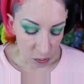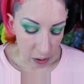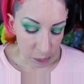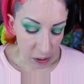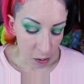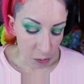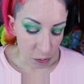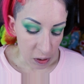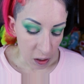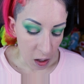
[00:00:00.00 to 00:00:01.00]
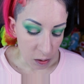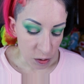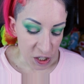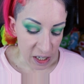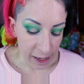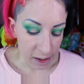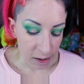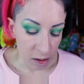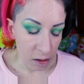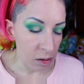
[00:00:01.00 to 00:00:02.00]
Now I'm gonna go in with the color
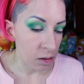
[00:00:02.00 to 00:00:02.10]
Jaded